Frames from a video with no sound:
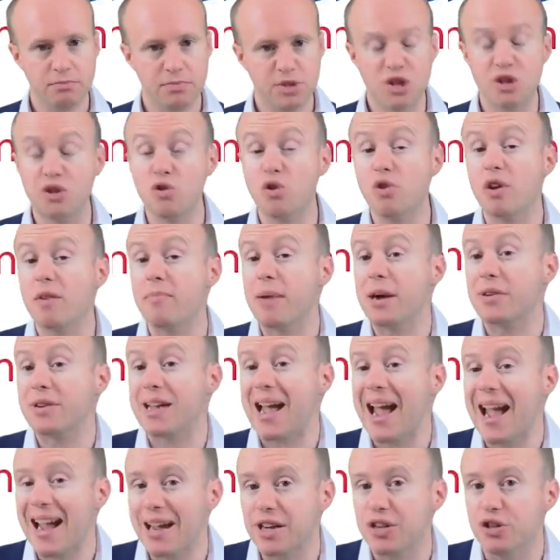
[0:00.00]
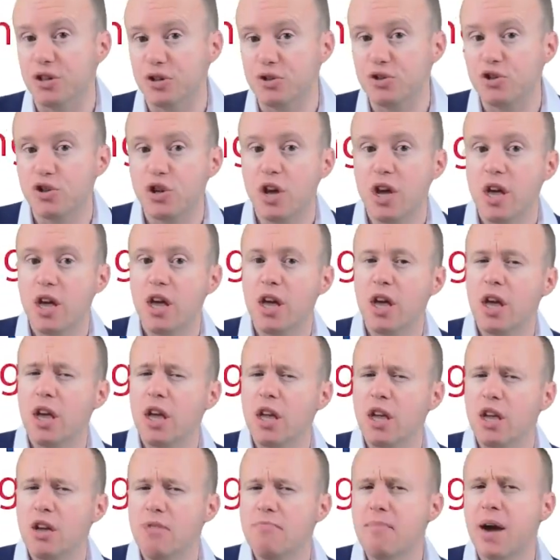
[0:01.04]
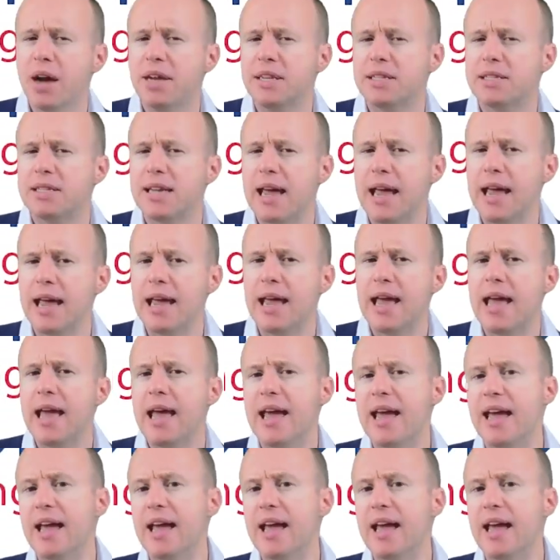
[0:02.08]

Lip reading: To talk about actors, you might say